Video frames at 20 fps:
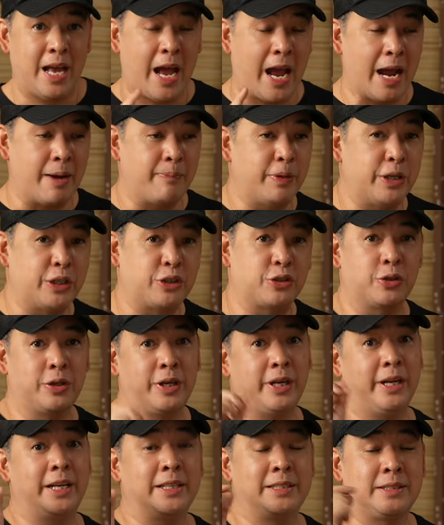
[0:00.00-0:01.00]

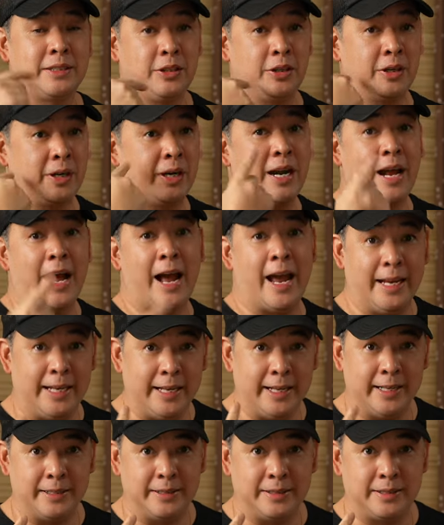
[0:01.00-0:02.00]
Aperture is your
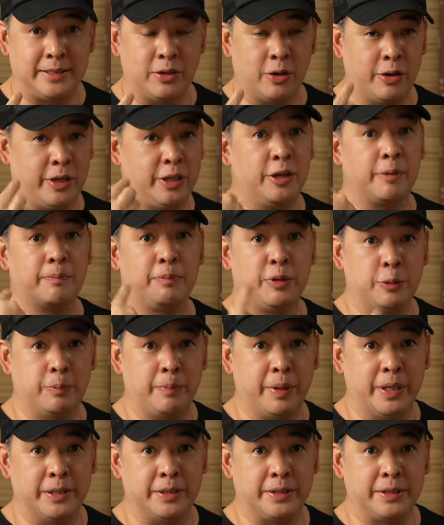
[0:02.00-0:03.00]
eyelids or your
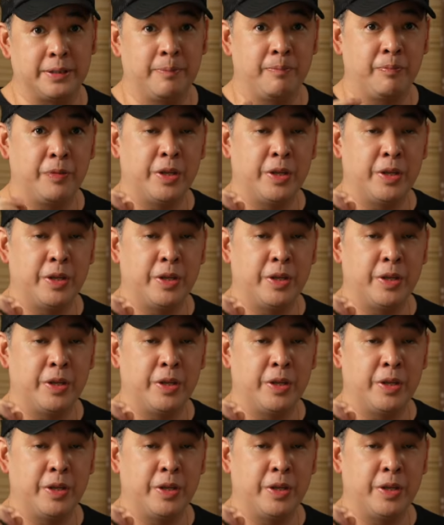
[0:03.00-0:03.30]
pupils.